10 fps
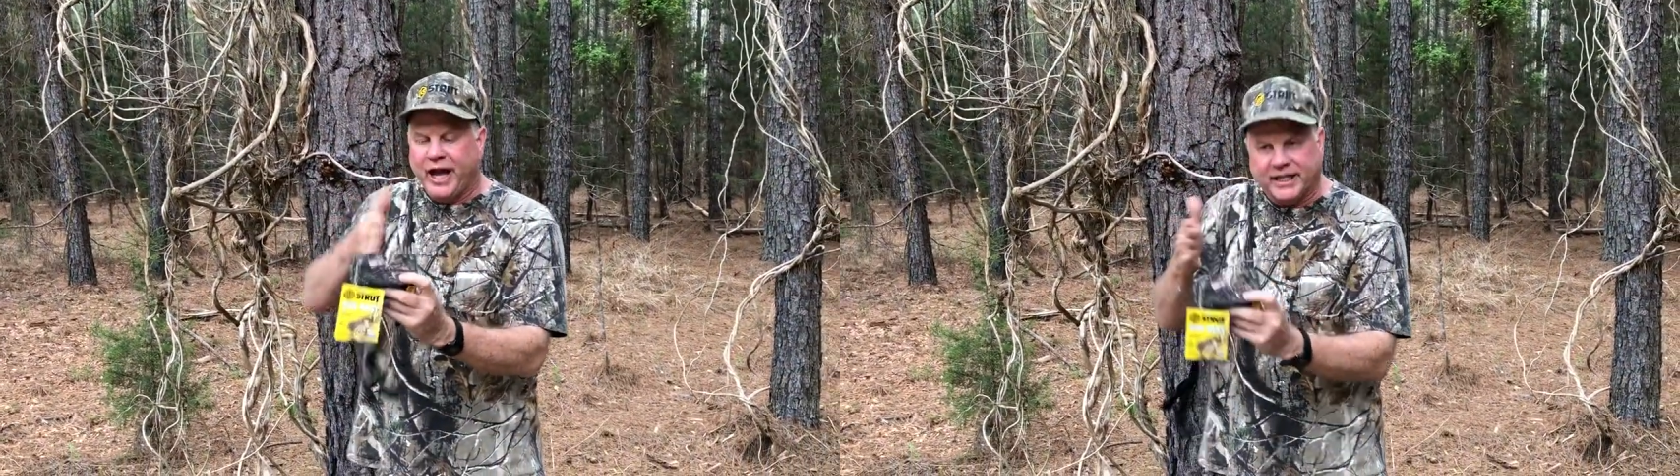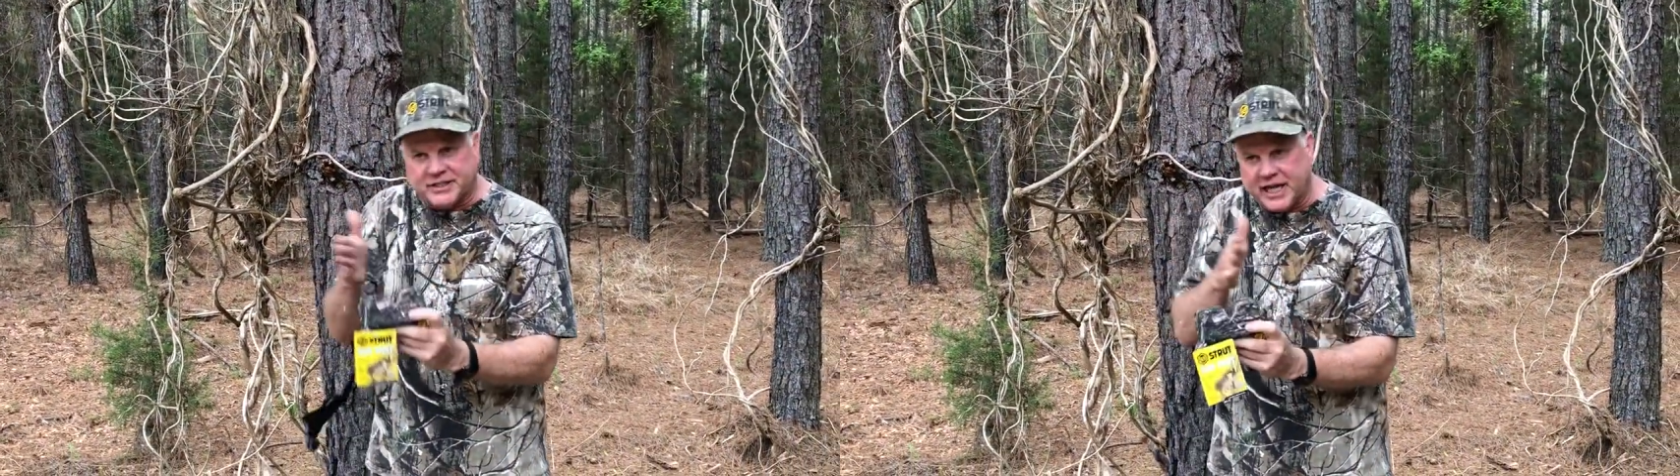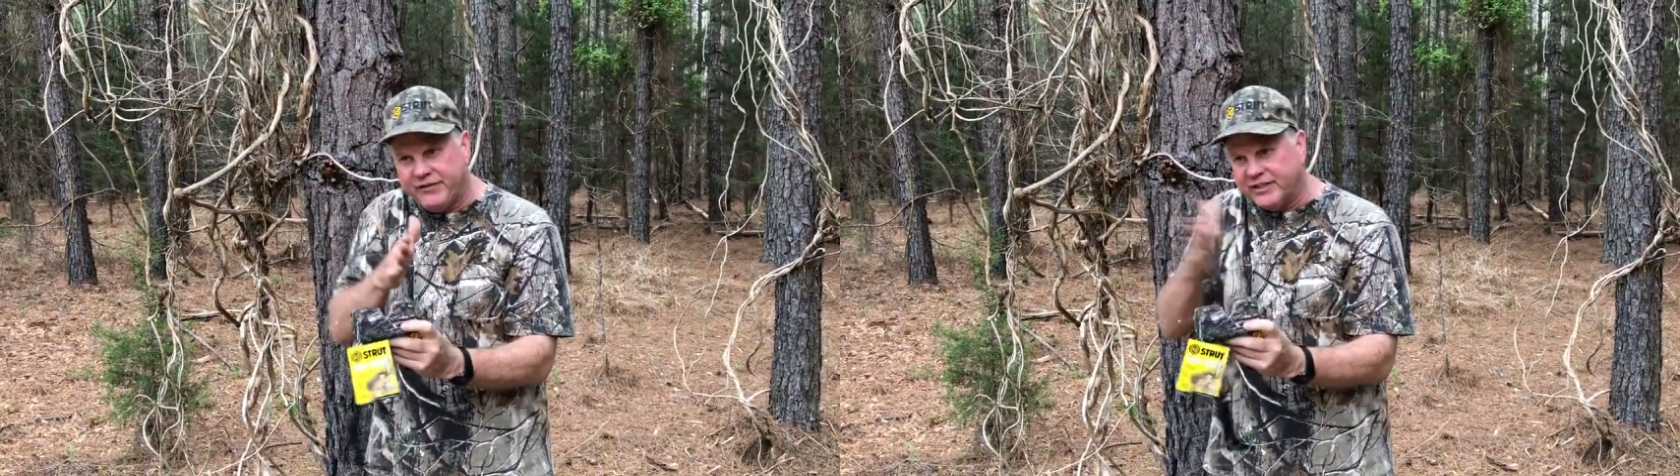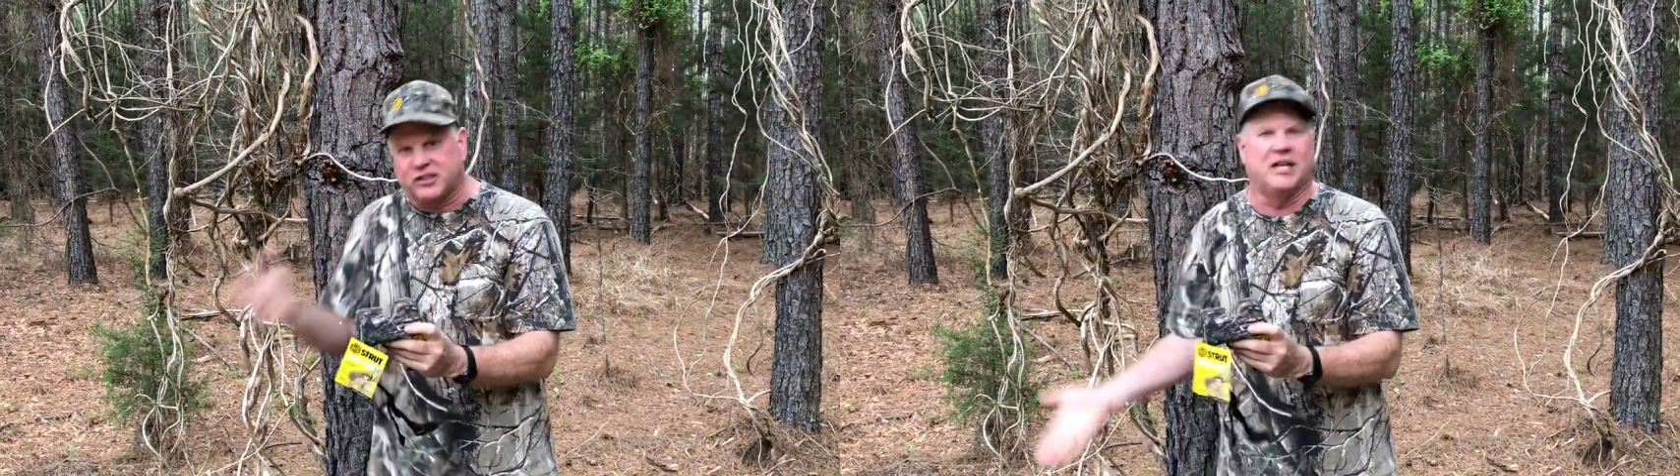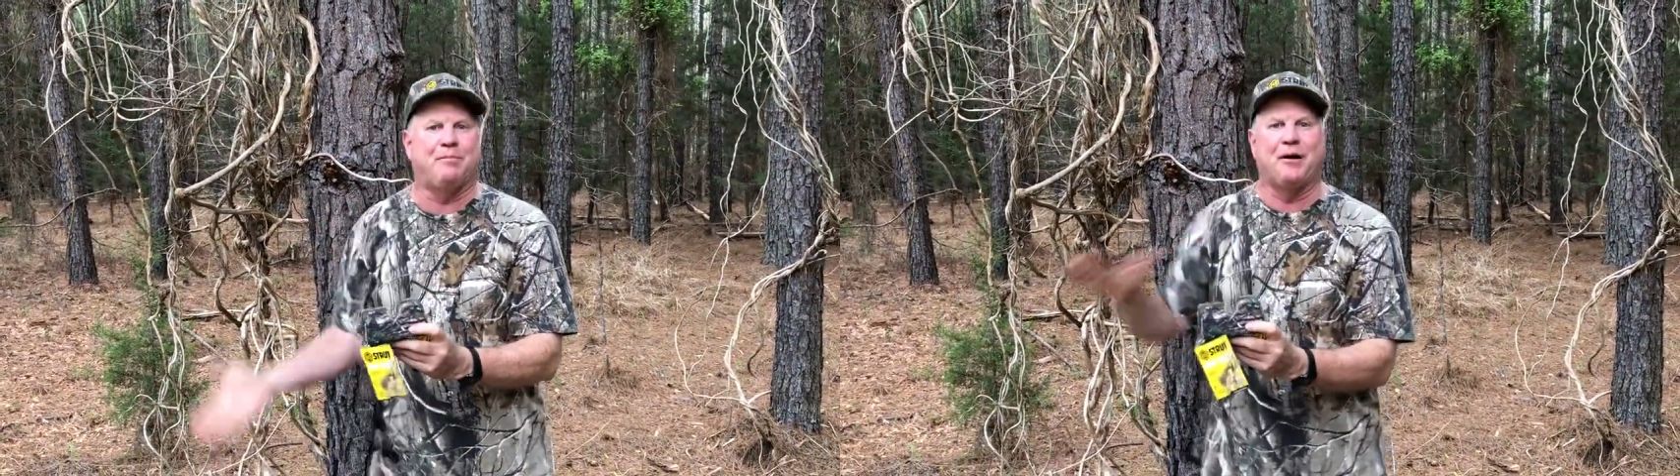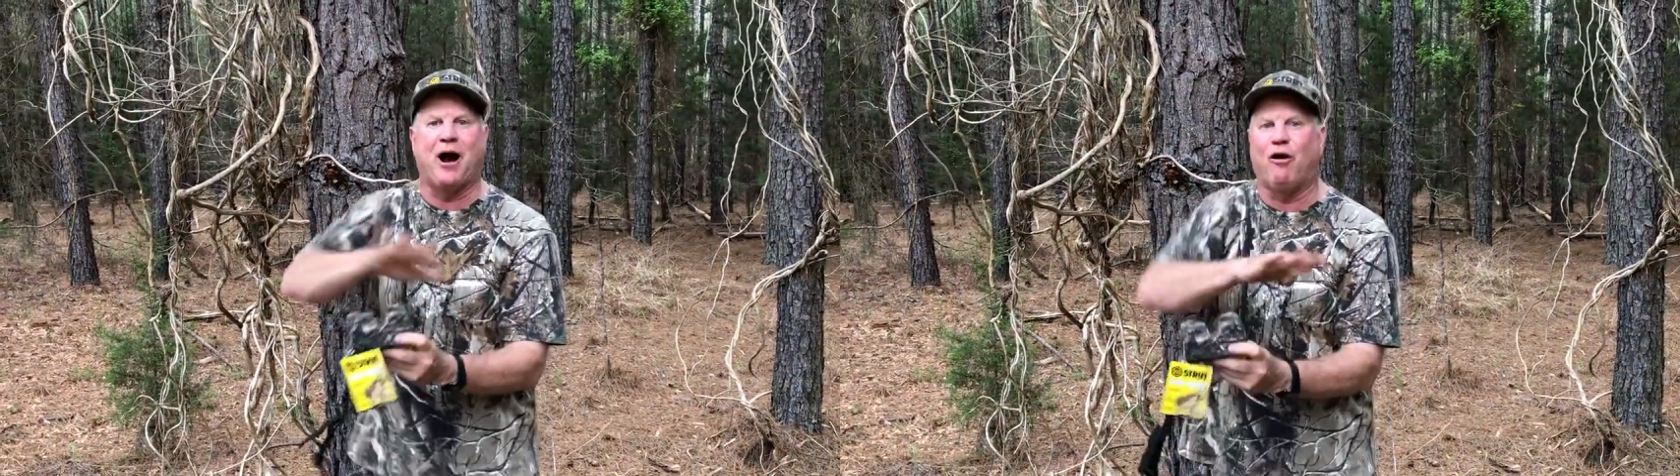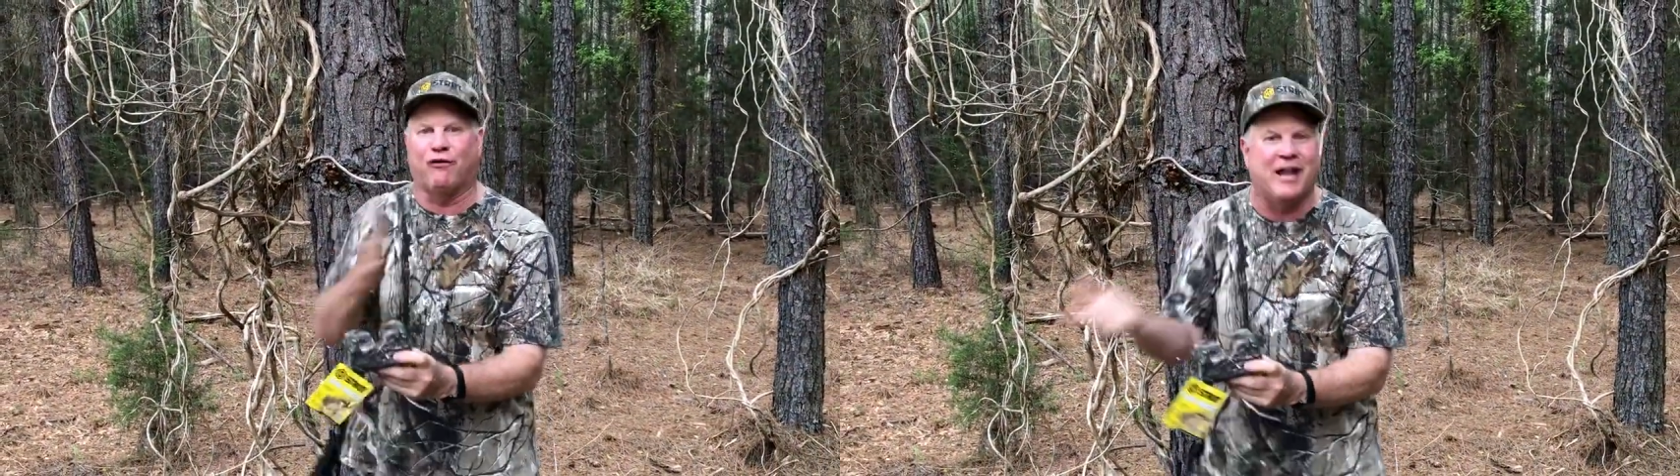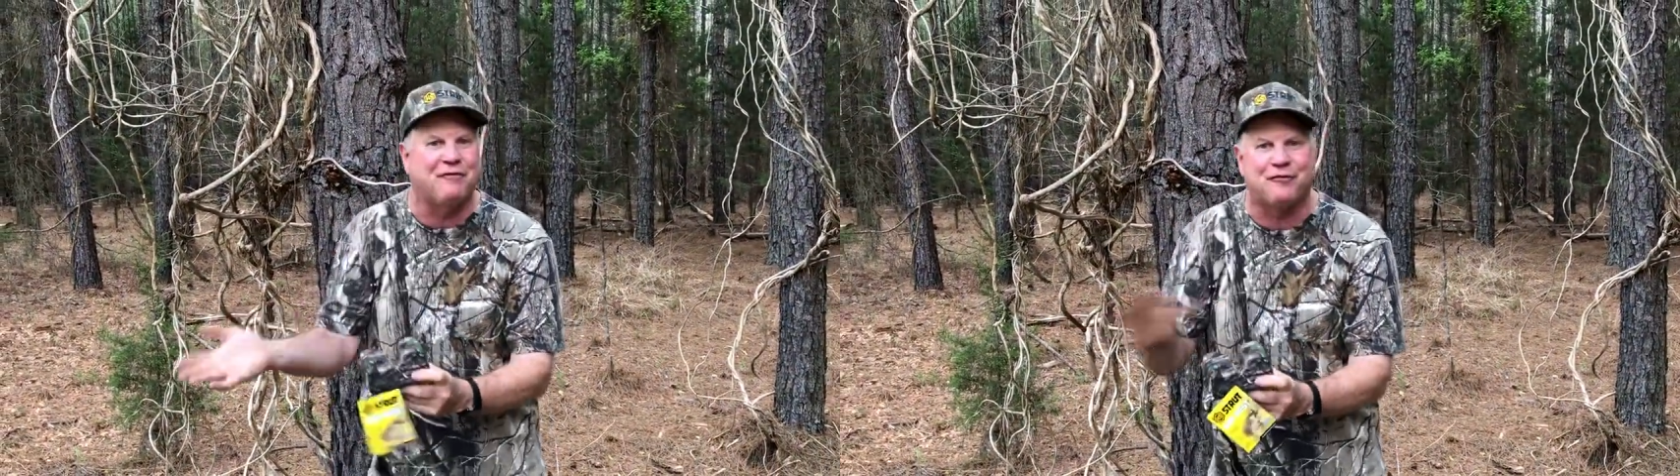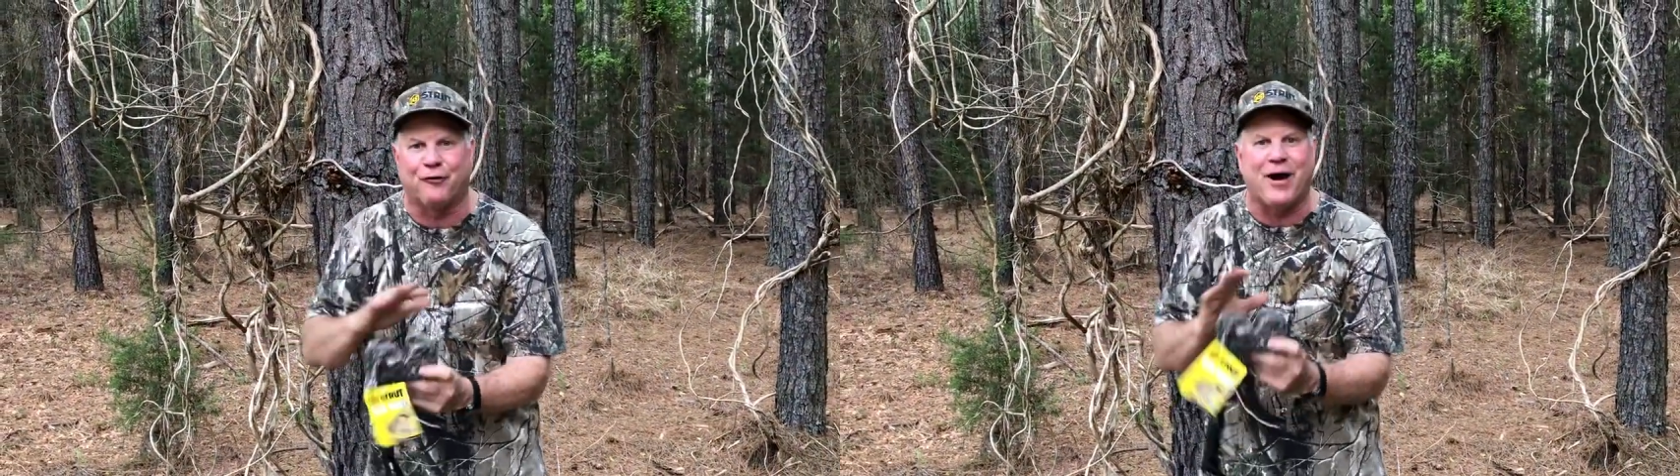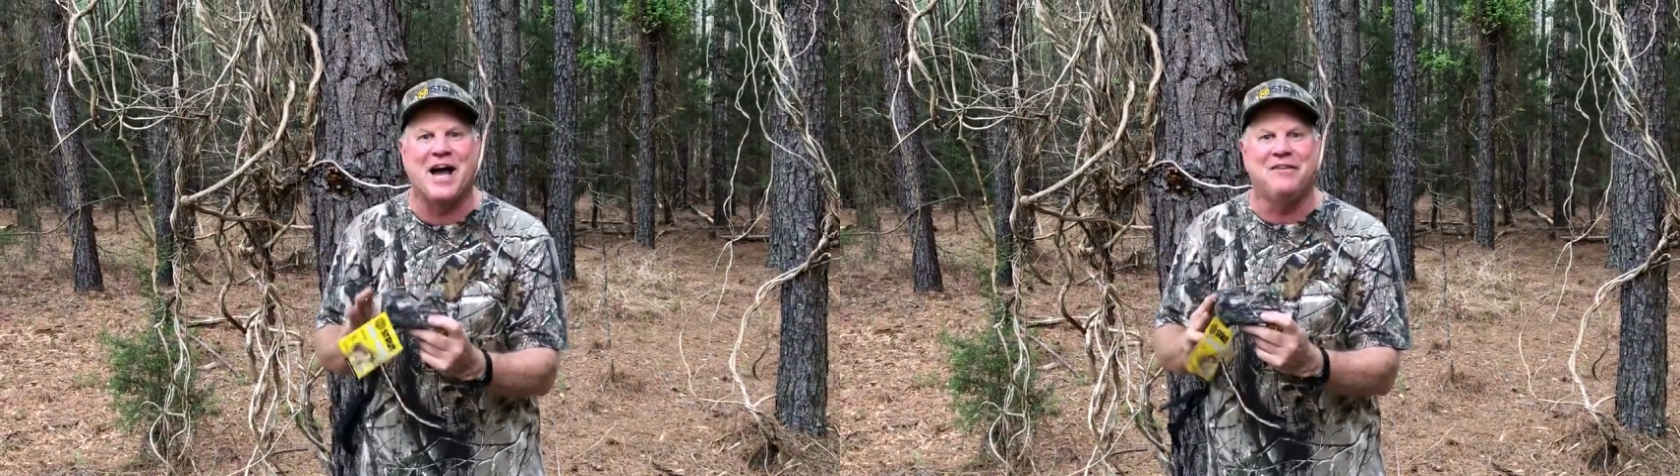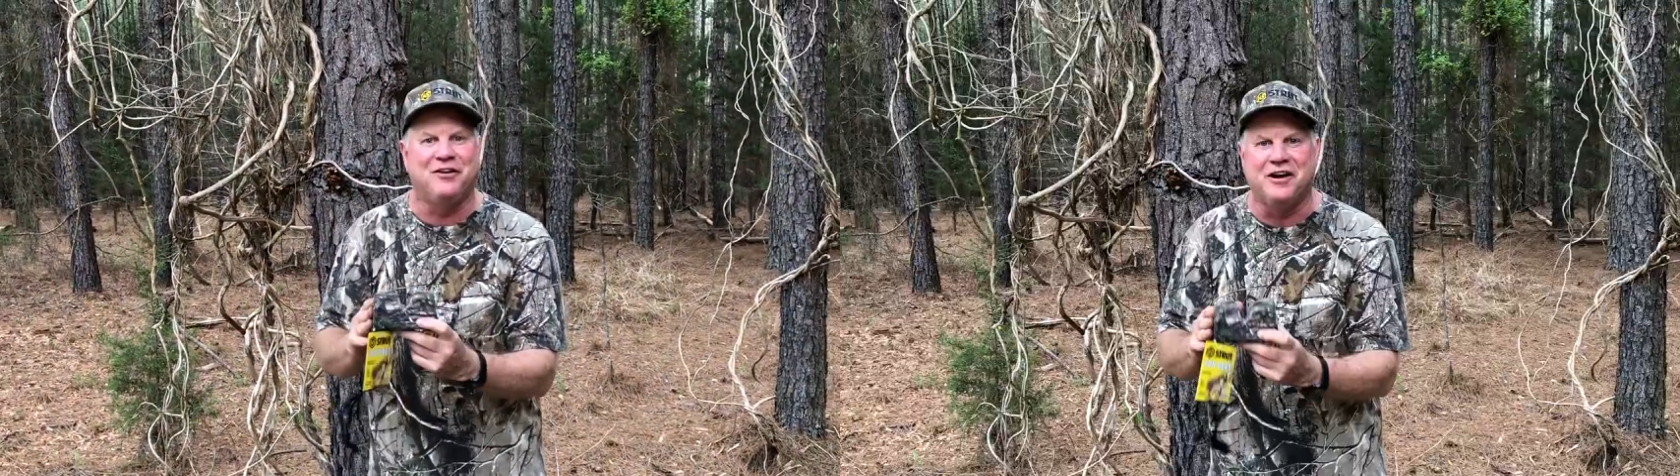instead of it slipping off left or right of